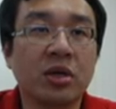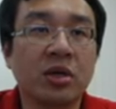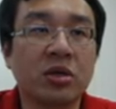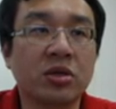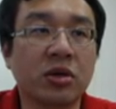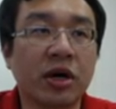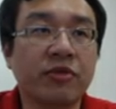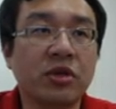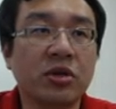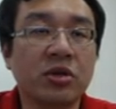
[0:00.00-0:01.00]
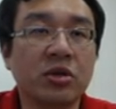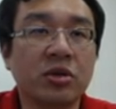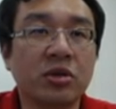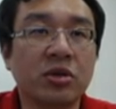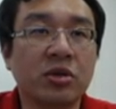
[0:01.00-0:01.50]
So after
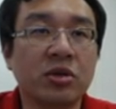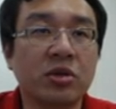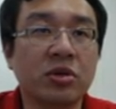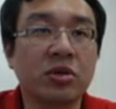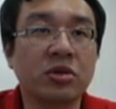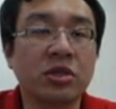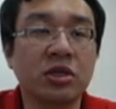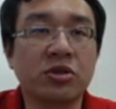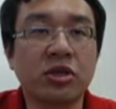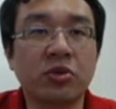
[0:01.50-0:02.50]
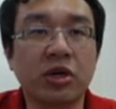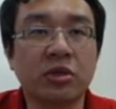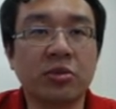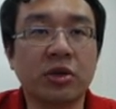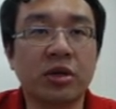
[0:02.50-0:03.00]
rook g3 was
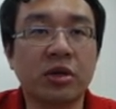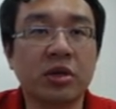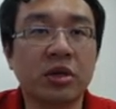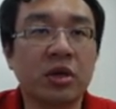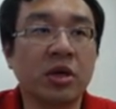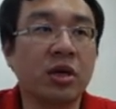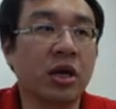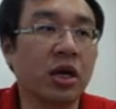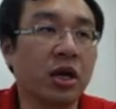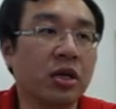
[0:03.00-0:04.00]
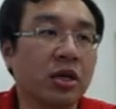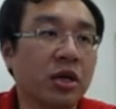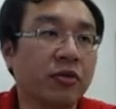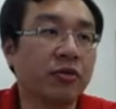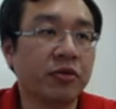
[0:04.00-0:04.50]
played, and
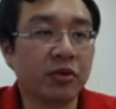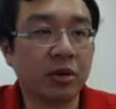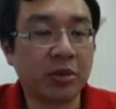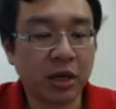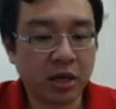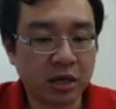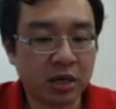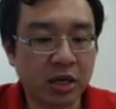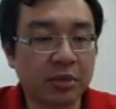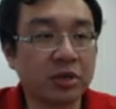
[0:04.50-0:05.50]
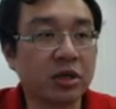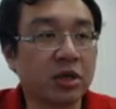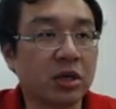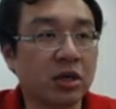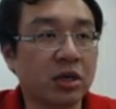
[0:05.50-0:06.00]
if the black capture
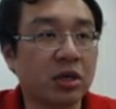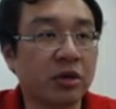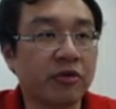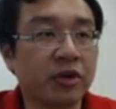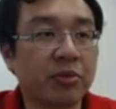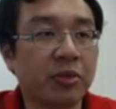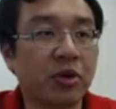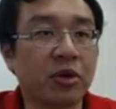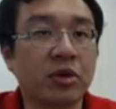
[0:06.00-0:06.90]
the free pawn,